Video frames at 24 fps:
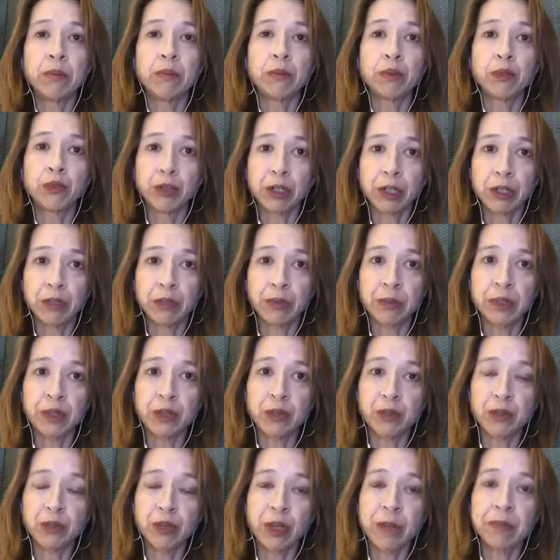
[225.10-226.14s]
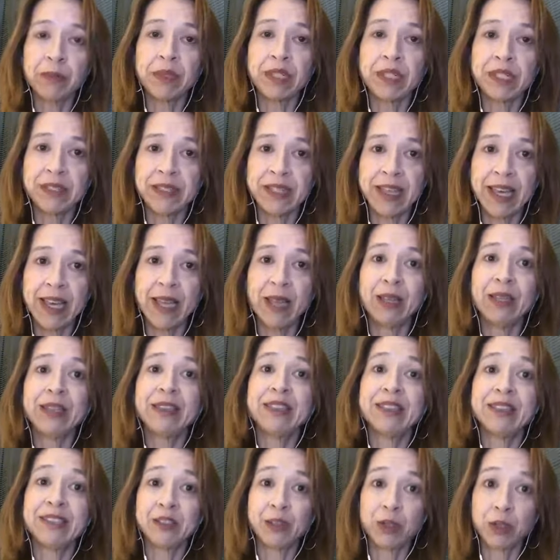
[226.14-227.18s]
triggered Mr. Trump to say
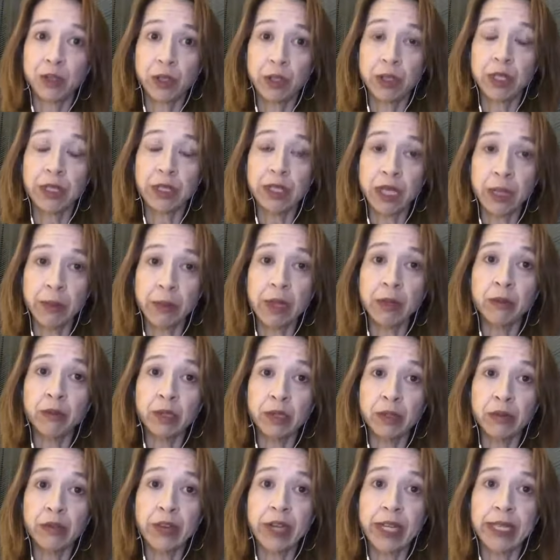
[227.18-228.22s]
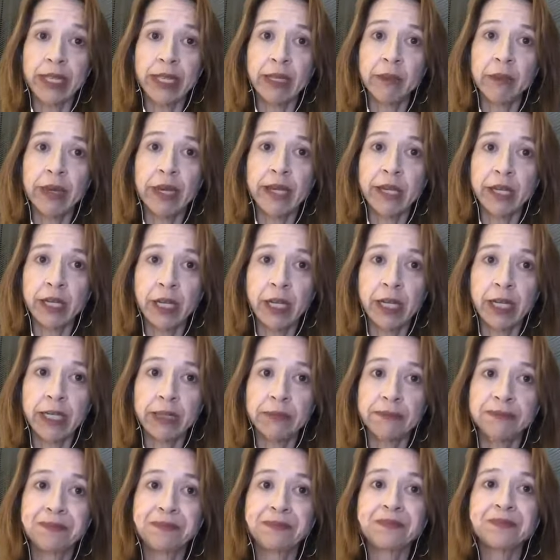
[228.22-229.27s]
the summit was finally back
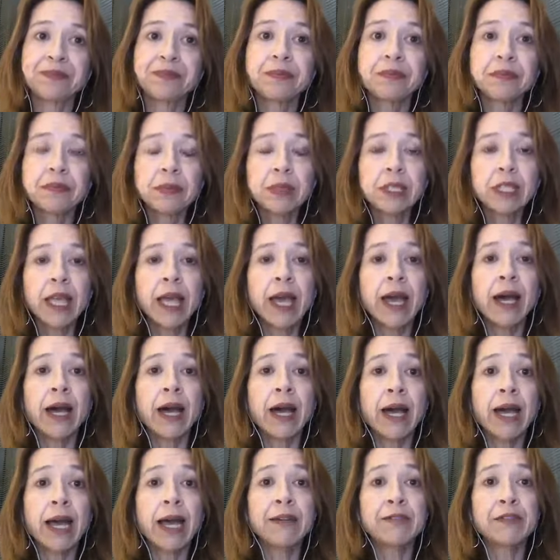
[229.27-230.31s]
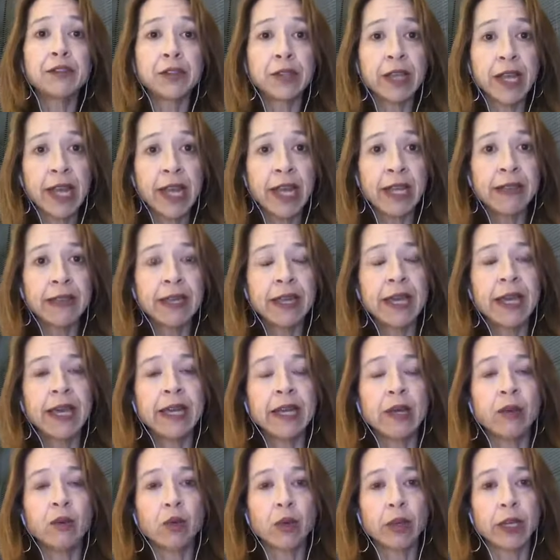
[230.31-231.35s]
on. After that, they had
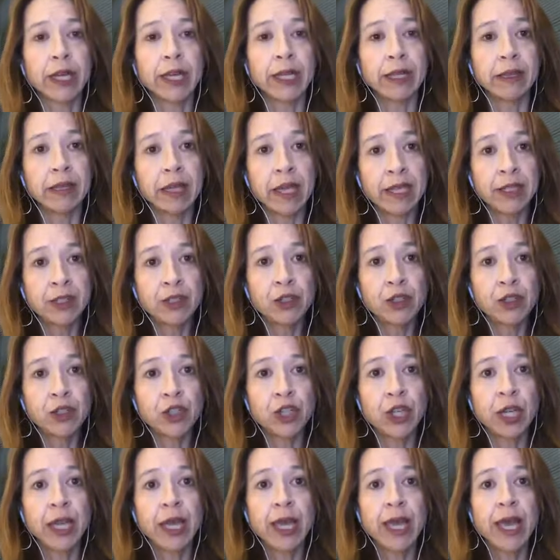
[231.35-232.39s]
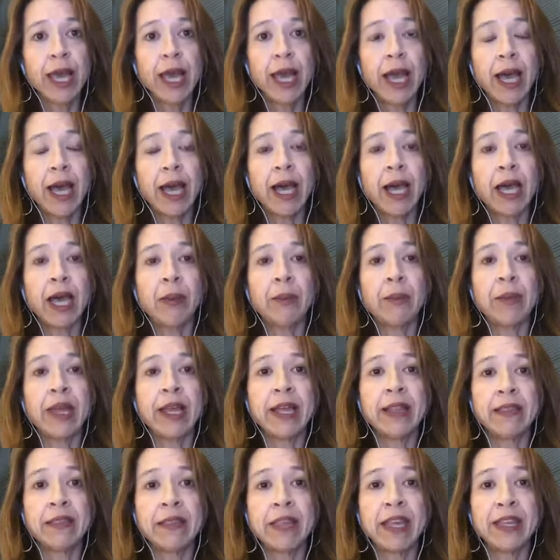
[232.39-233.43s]
a working lunch.
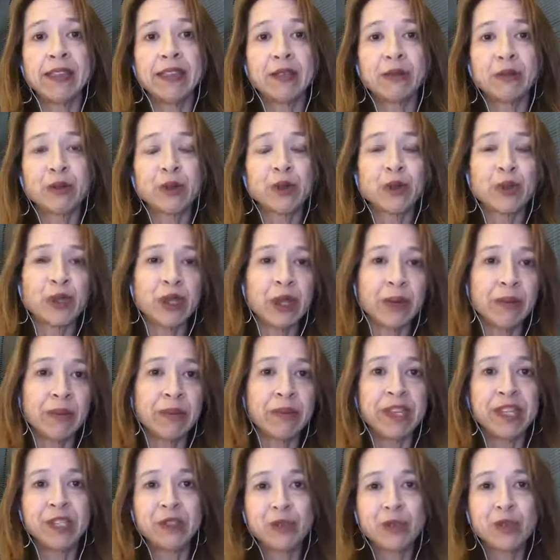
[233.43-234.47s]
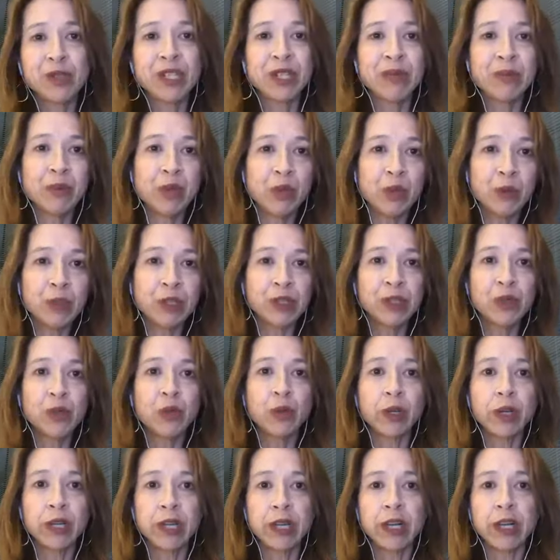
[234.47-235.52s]
And then there were some interesting moments
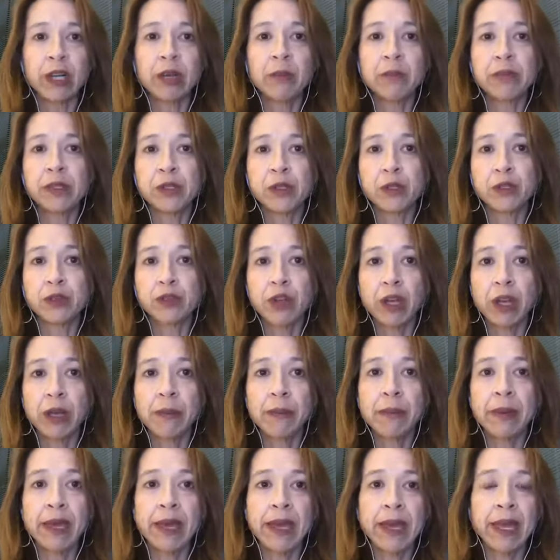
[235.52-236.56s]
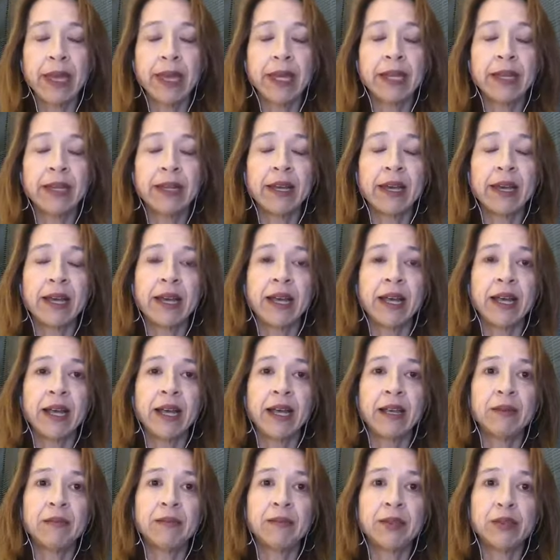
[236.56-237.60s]
where Mr. Trump and
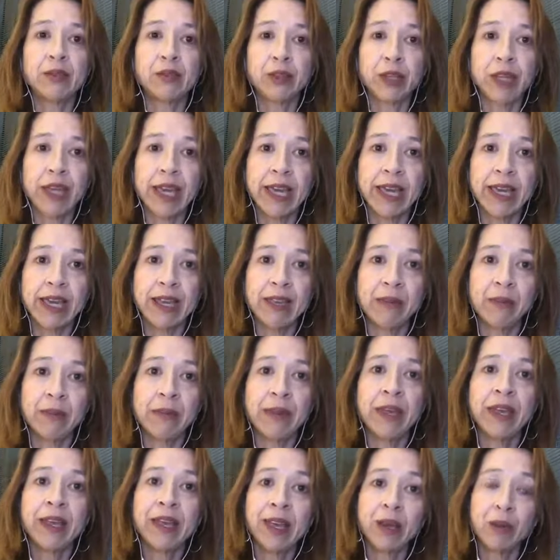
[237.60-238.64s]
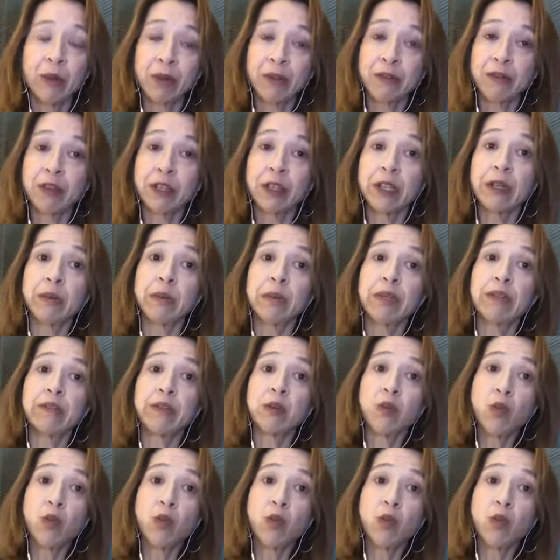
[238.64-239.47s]
Mr. Kim went for a little bit of a